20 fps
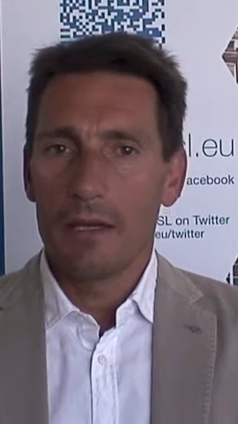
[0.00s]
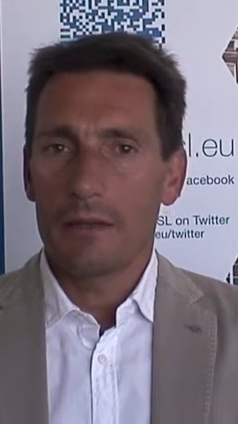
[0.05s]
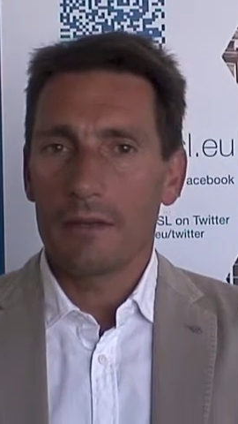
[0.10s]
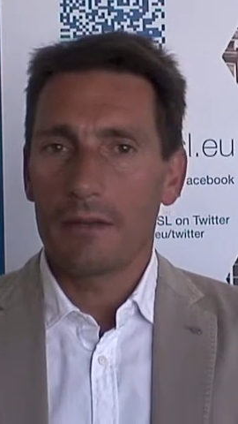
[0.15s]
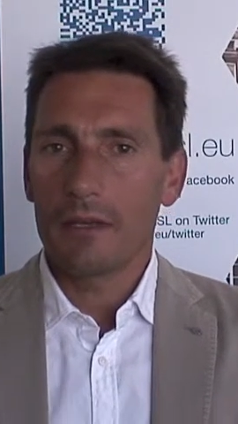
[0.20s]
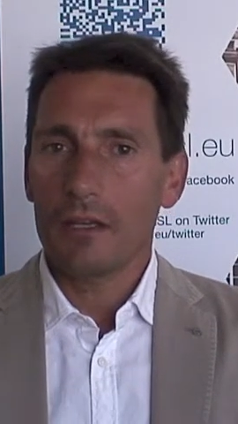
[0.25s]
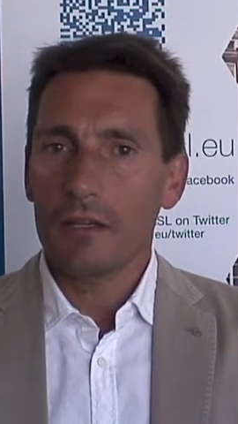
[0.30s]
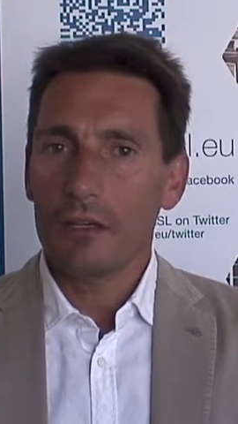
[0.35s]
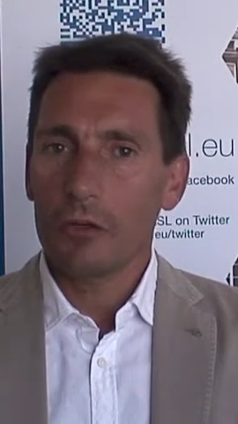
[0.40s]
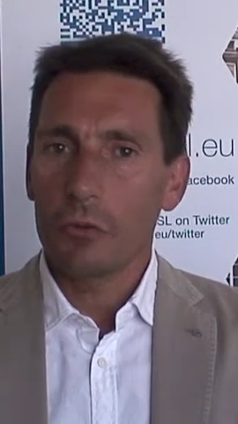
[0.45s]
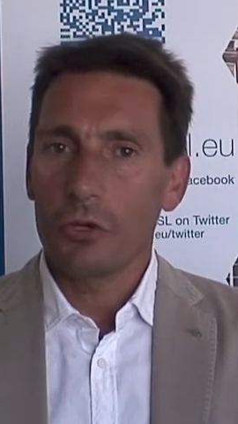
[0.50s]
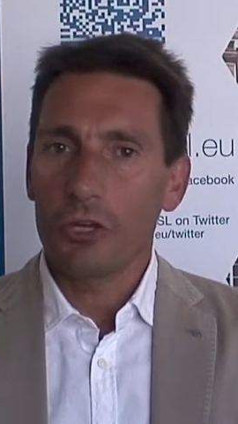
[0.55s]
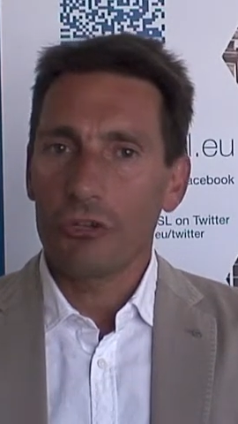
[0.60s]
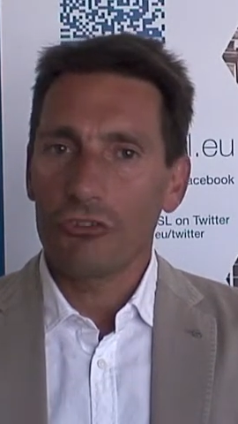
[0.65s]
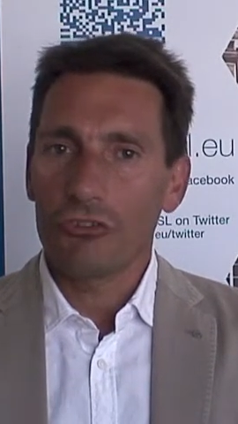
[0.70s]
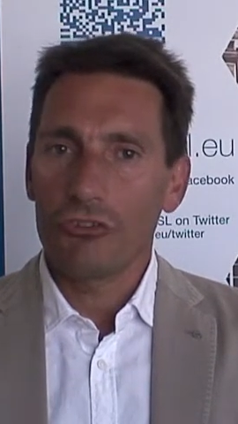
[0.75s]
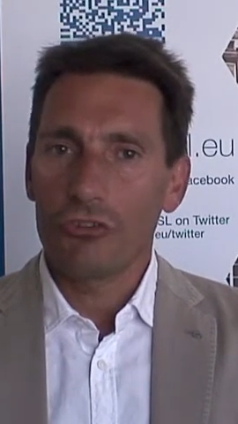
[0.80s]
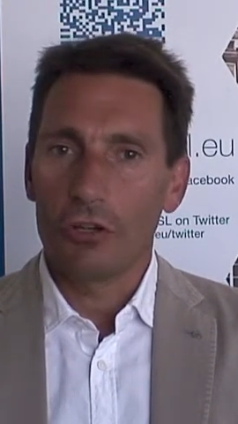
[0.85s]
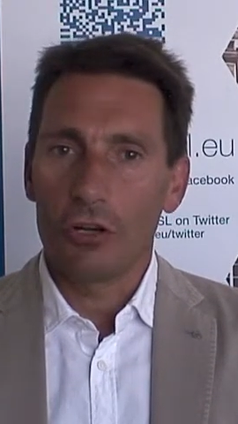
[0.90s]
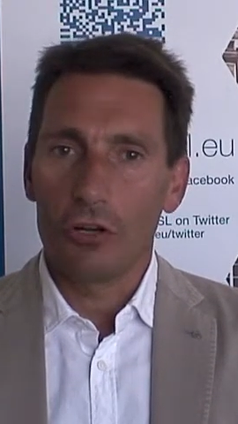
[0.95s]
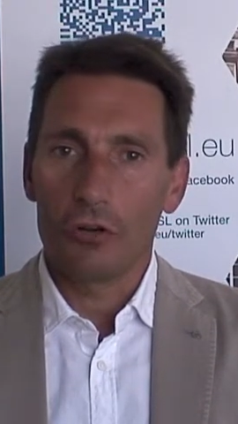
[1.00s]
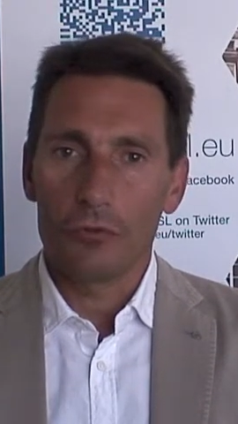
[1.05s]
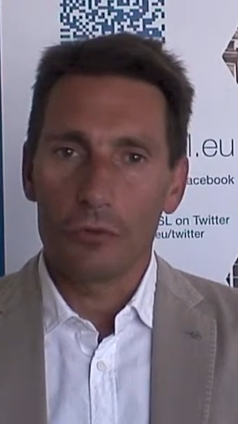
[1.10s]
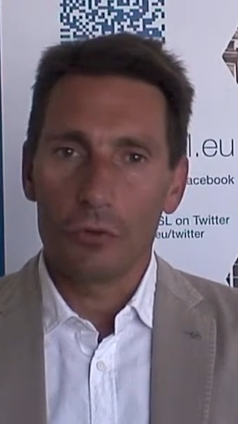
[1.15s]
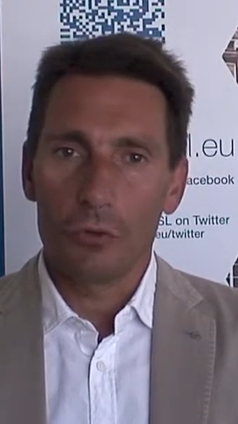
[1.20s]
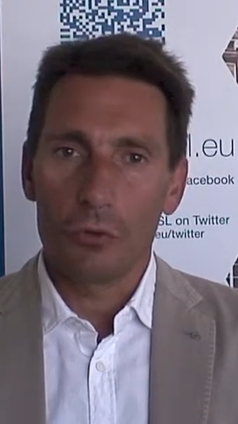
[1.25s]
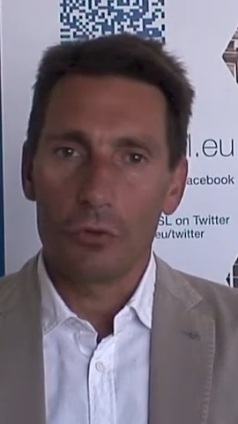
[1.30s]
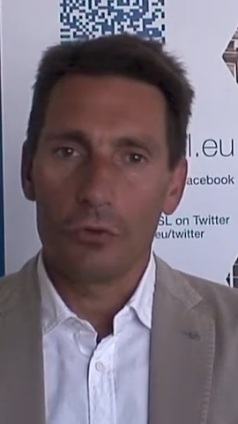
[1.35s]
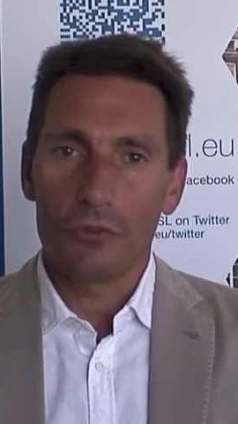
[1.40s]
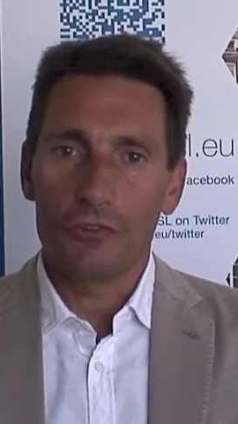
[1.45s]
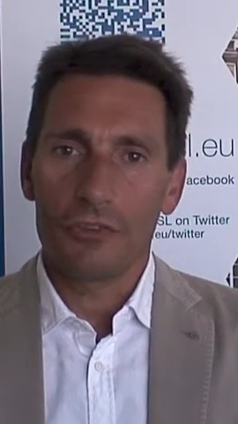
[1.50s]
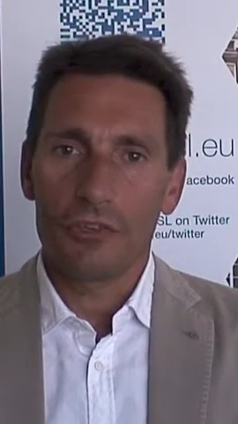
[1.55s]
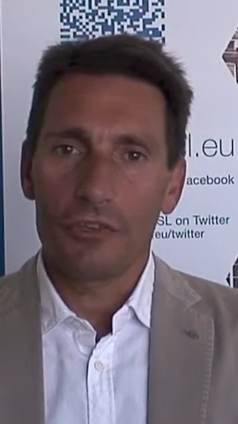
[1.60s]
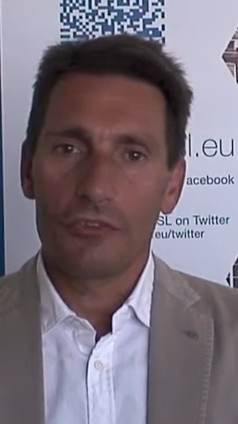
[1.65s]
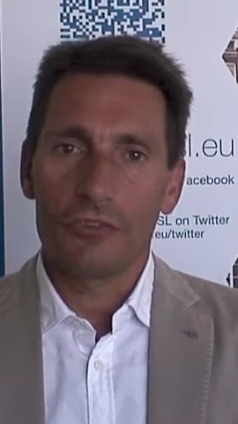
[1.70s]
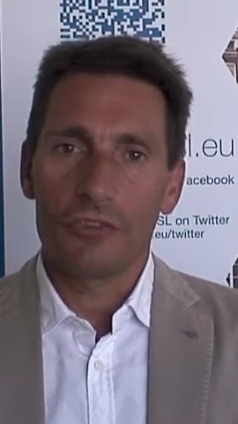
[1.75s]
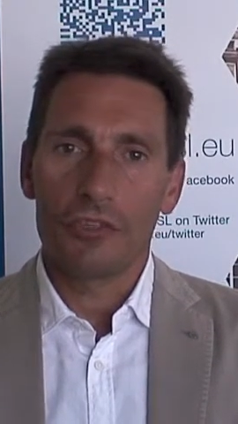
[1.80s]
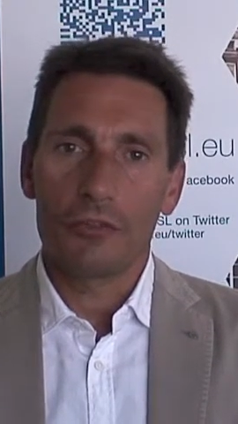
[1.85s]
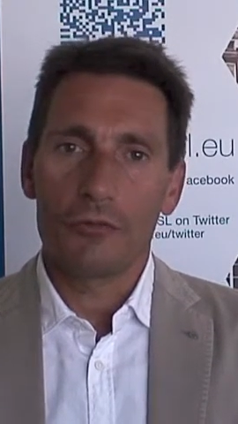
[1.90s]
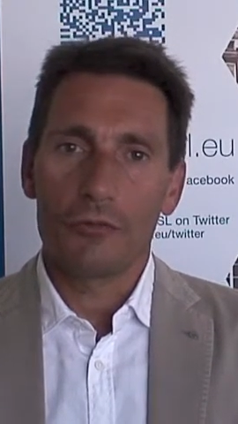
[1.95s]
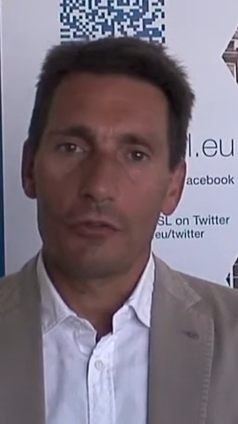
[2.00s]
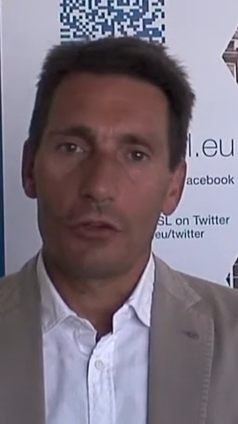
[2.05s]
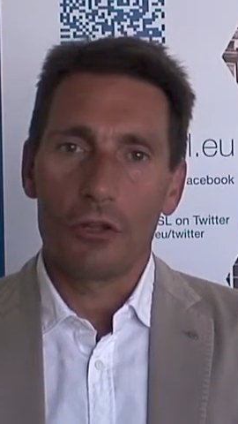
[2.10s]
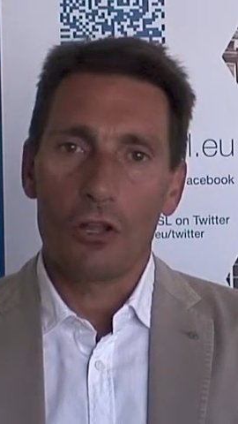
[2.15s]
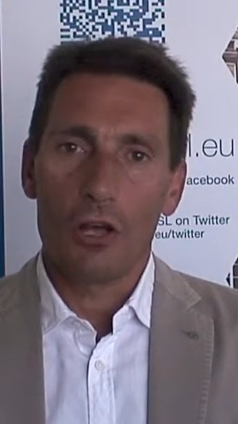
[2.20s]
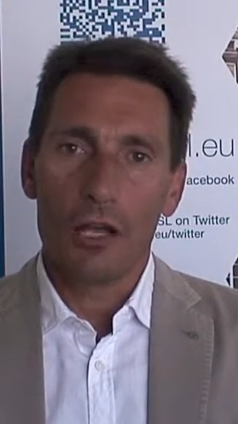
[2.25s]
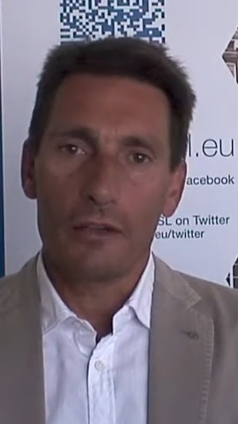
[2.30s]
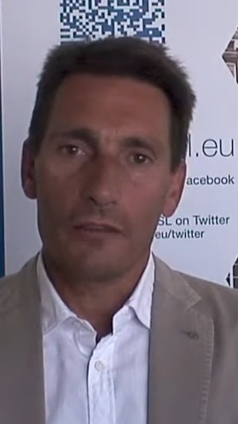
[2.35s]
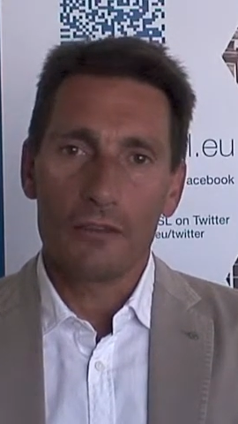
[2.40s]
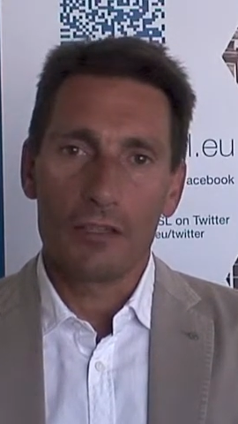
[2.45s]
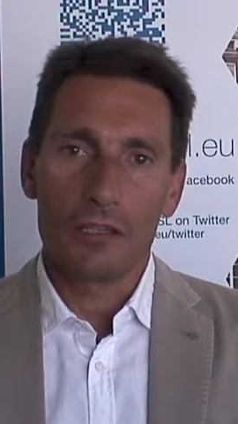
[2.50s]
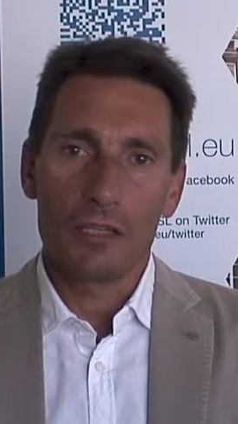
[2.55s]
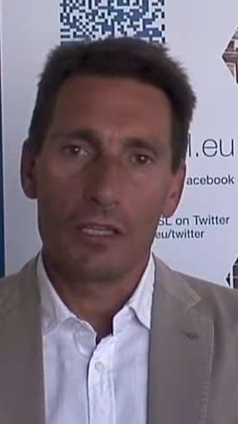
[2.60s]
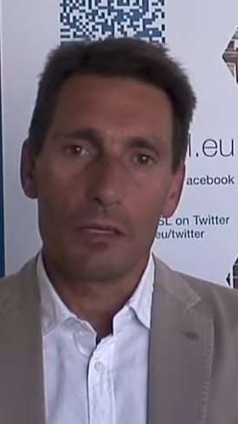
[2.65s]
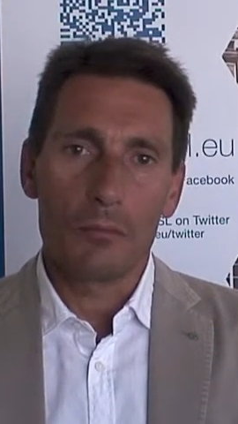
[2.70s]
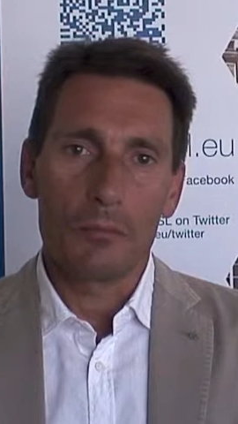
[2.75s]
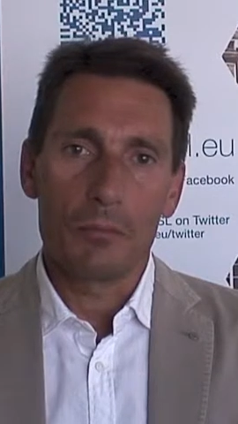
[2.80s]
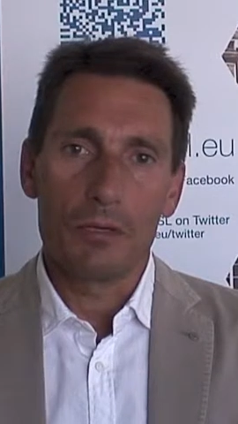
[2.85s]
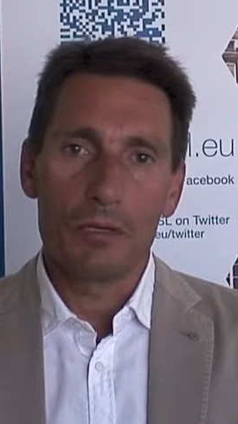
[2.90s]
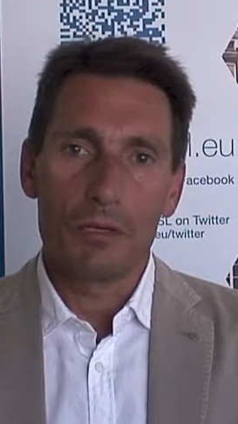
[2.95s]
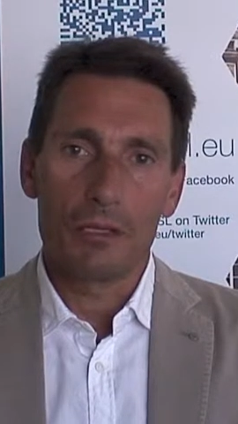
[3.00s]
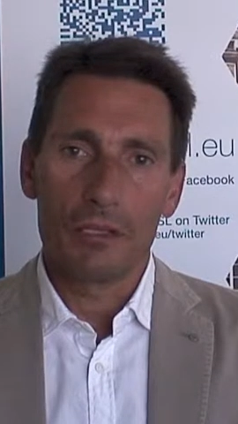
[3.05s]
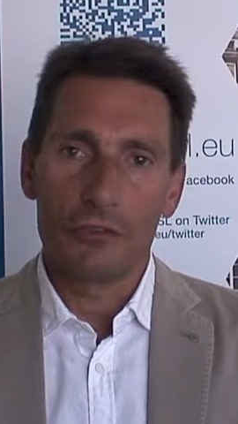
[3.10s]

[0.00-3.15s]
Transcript: The other question, of course, is if erlotinib